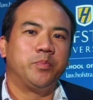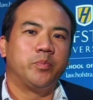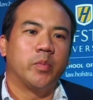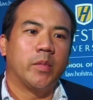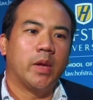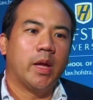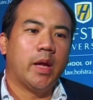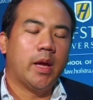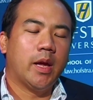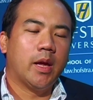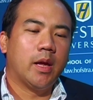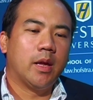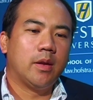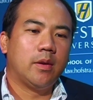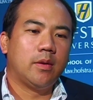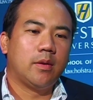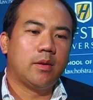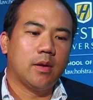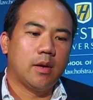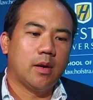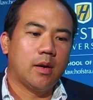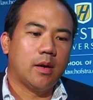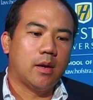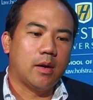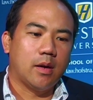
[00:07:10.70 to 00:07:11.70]
And
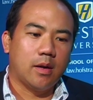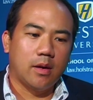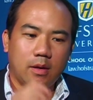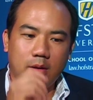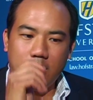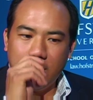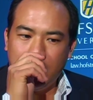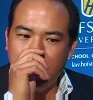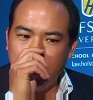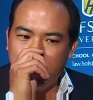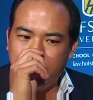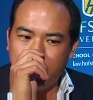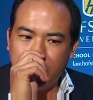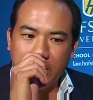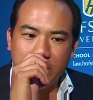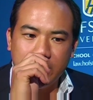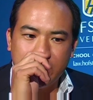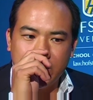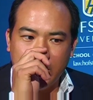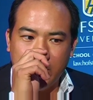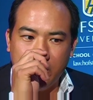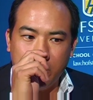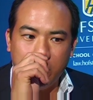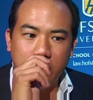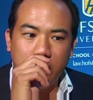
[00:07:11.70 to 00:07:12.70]
he pledged
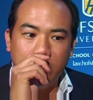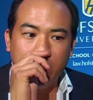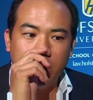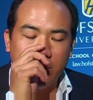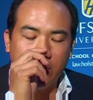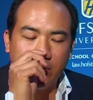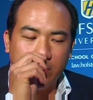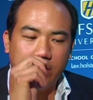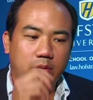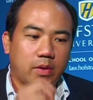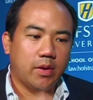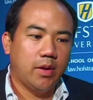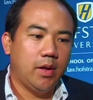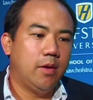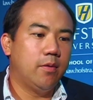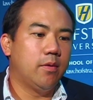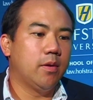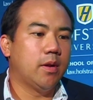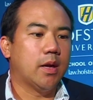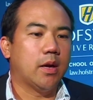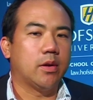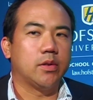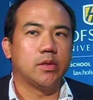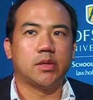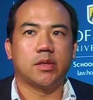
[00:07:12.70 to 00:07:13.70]
that he would do this
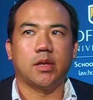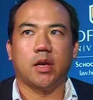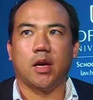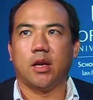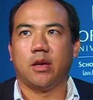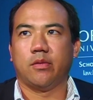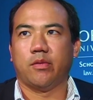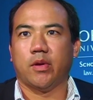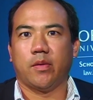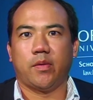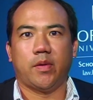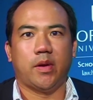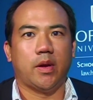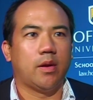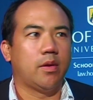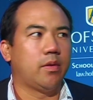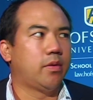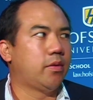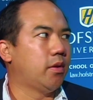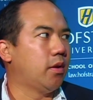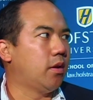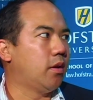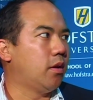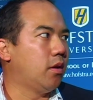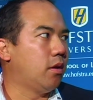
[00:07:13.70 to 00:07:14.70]
even outside of
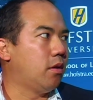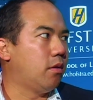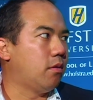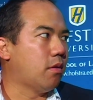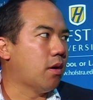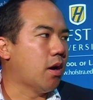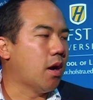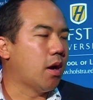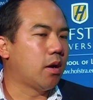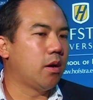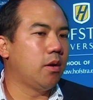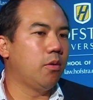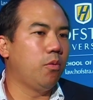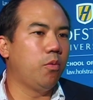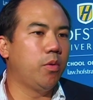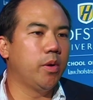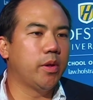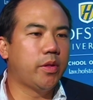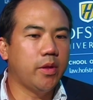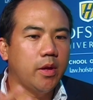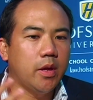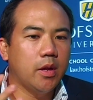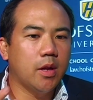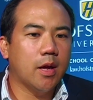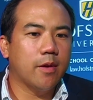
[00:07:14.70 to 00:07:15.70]
Afghanistan and Iraq.
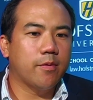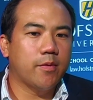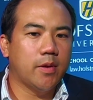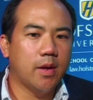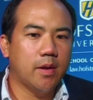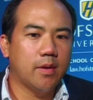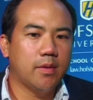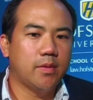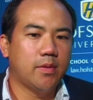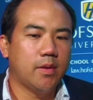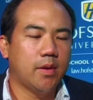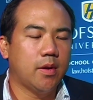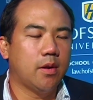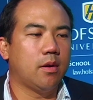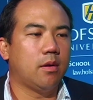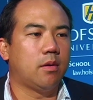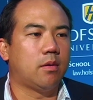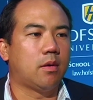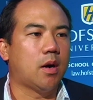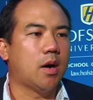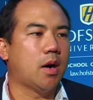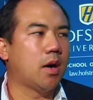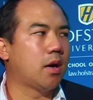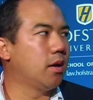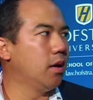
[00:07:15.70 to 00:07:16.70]
Within Afghanistan and
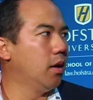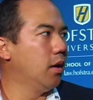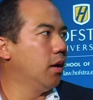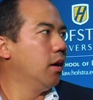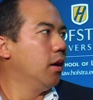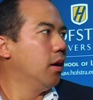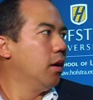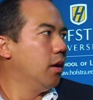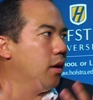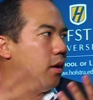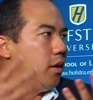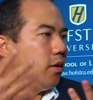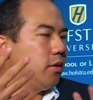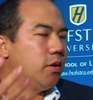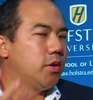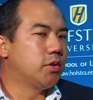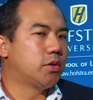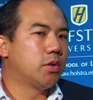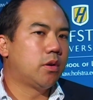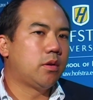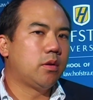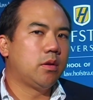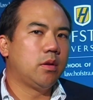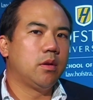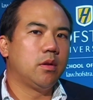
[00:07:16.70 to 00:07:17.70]
Iraq, those
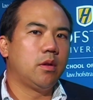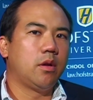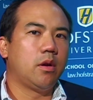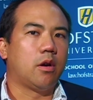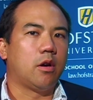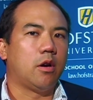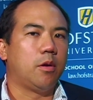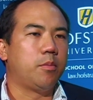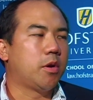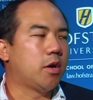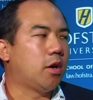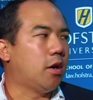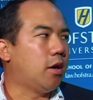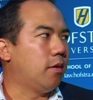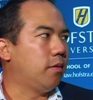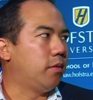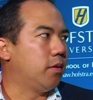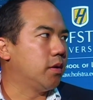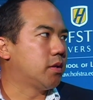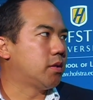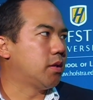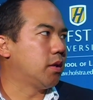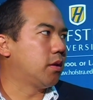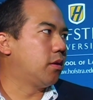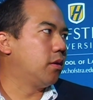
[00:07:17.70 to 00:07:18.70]
are clearly armed
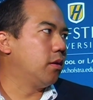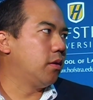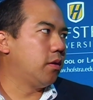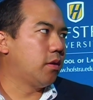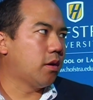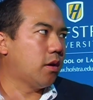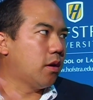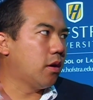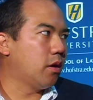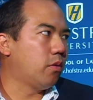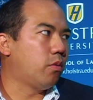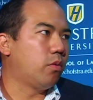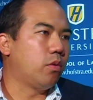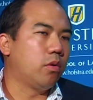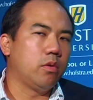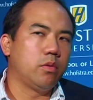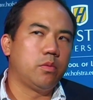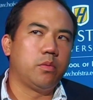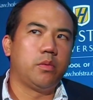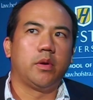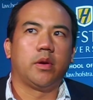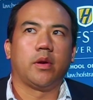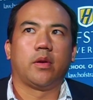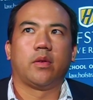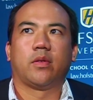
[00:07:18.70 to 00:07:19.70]
conflicts that the entire world
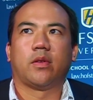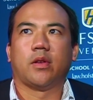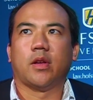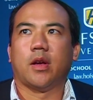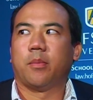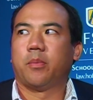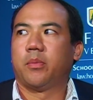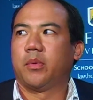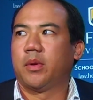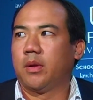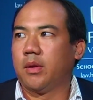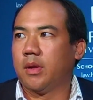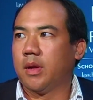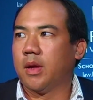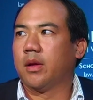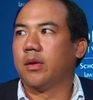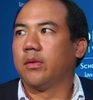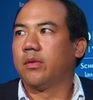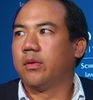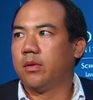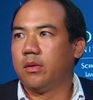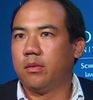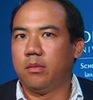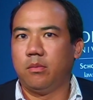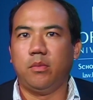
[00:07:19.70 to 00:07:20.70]
would accept
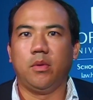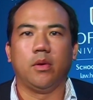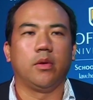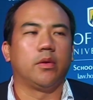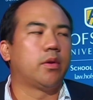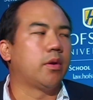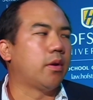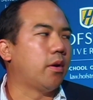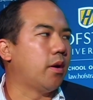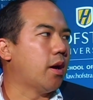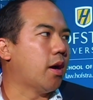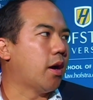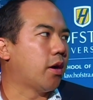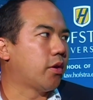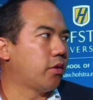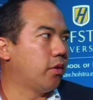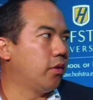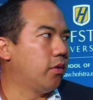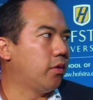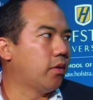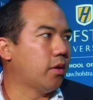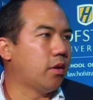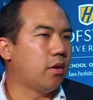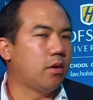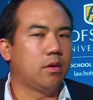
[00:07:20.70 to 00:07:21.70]
as military
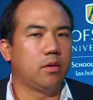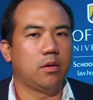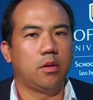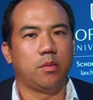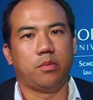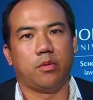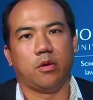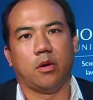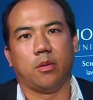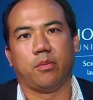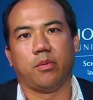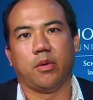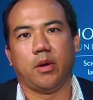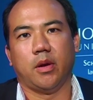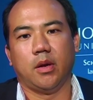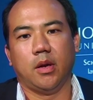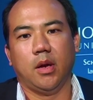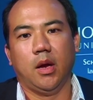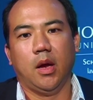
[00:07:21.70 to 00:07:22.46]
actions that are appropriate.